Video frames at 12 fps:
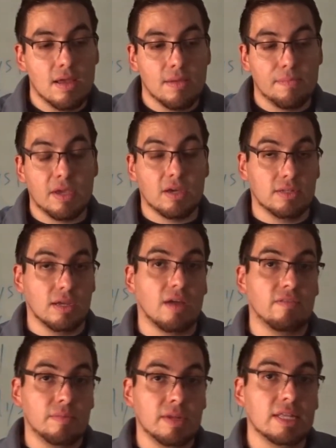because the
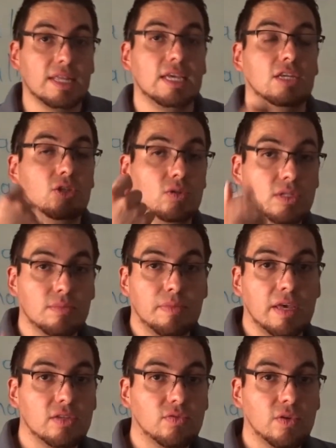government issues and
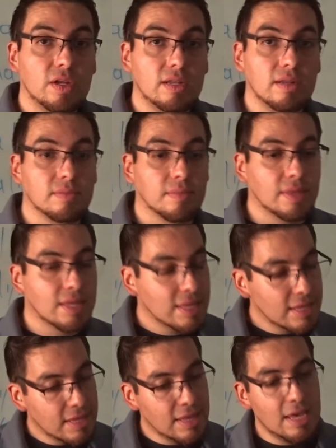pays for it,
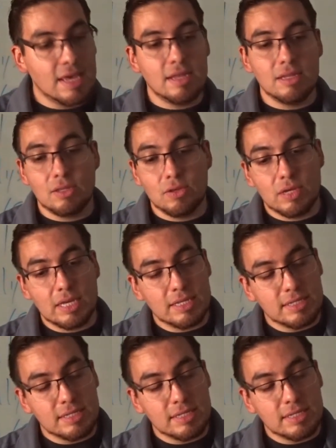then you can